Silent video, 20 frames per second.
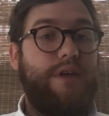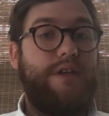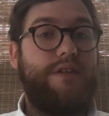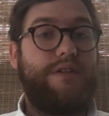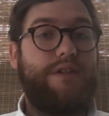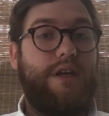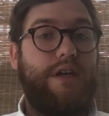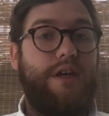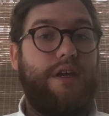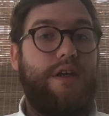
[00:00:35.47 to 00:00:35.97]

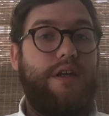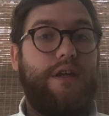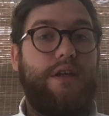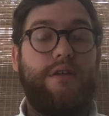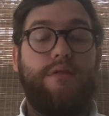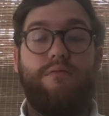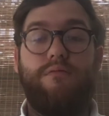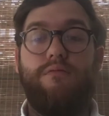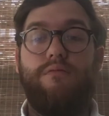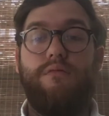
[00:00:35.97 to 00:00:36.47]
It's a
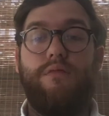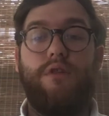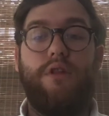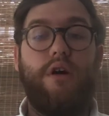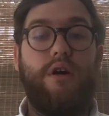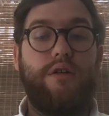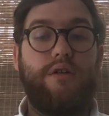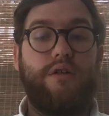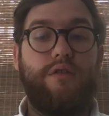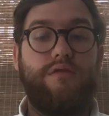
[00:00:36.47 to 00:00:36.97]

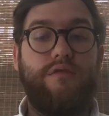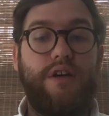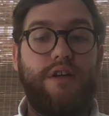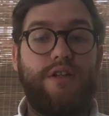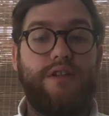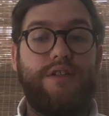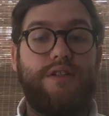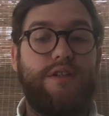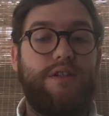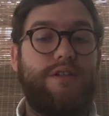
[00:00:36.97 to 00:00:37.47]
longer
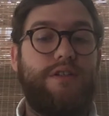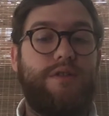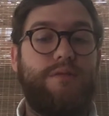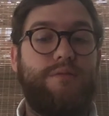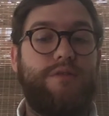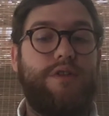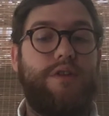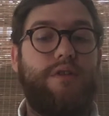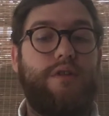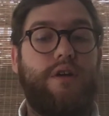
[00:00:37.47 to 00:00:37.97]
running system,
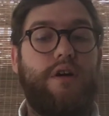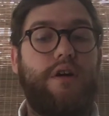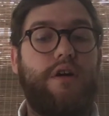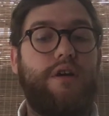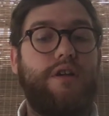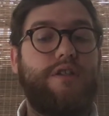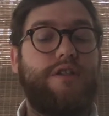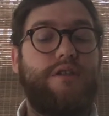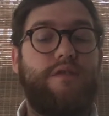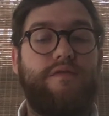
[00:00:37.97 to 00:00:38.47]
so there
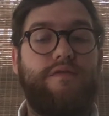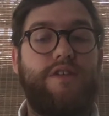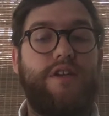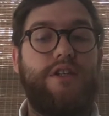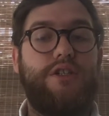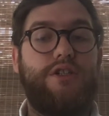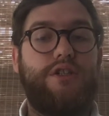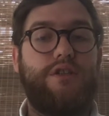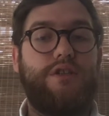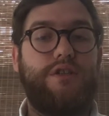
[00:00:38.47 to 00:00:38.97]
are some
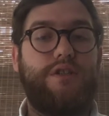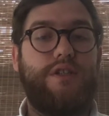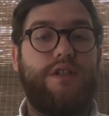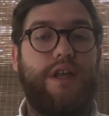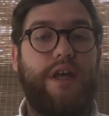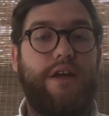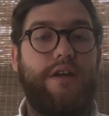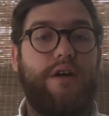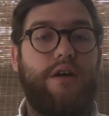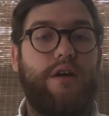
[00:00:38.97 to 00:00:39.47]
features
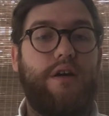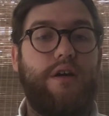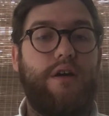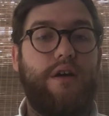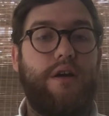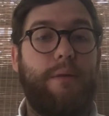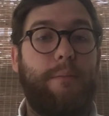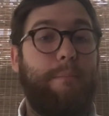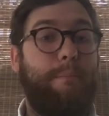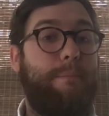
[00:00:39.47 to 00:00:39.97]
that
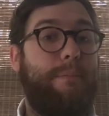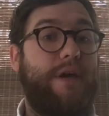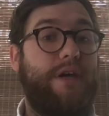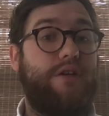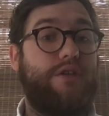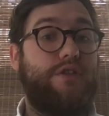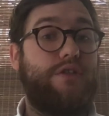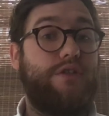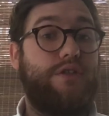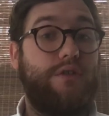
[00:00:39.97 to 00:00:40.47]
are
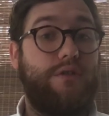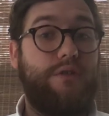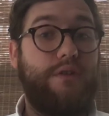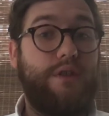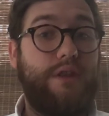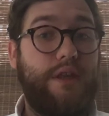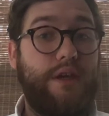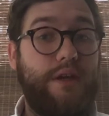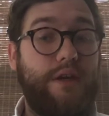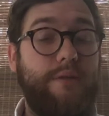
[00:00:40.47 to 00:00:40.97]
better
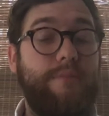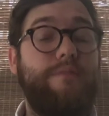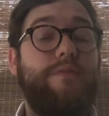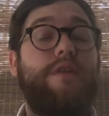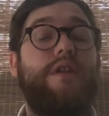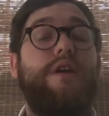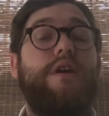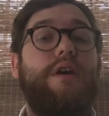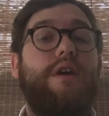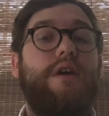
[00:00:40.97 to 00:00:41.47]
suited there.
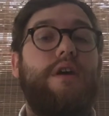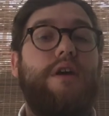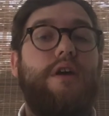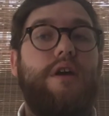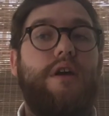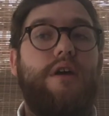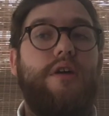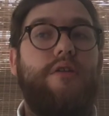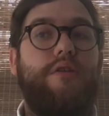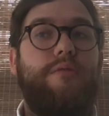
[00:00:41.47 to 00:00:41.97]

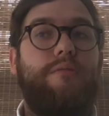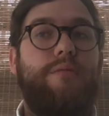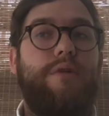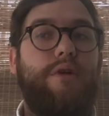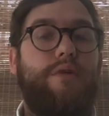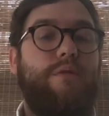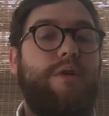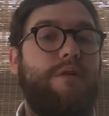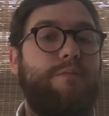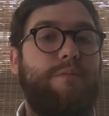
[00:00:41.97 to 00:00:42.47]

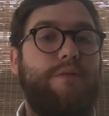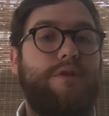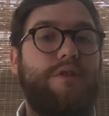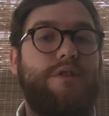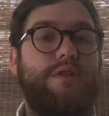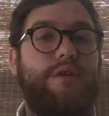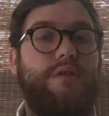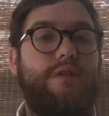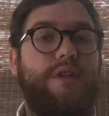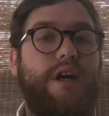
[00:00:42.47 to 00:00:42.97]
But
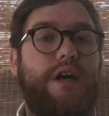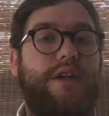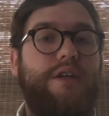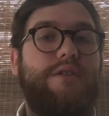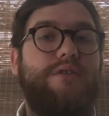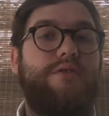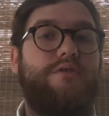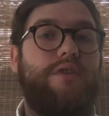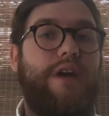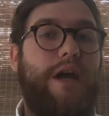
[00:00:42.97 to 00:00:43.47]
QuickBooks Online
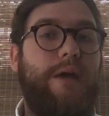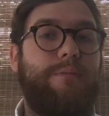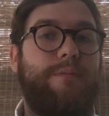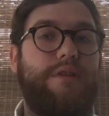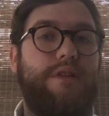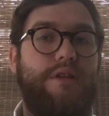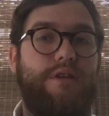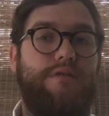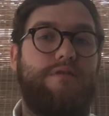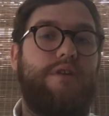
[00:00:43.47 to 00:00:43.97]
is
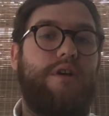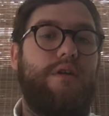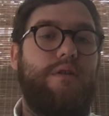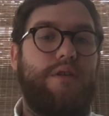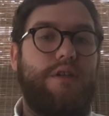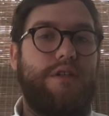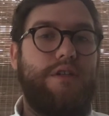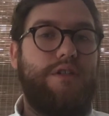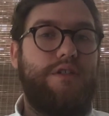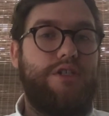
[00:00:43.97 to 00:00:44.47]
rapidly
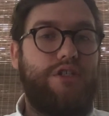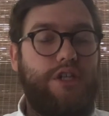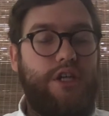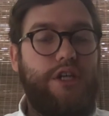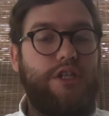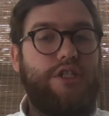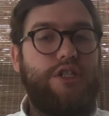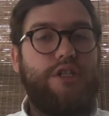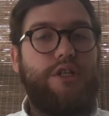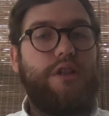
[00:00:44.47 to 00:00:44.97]
growing and is
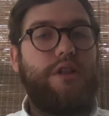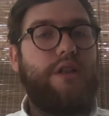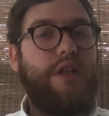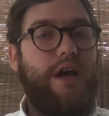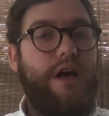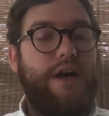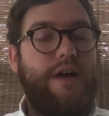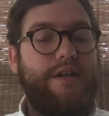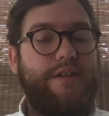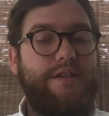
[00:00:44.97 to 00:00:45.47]
changing a
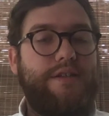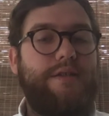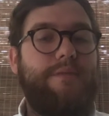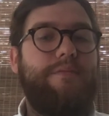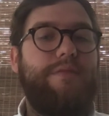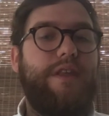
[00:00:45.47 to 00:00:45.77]
lot.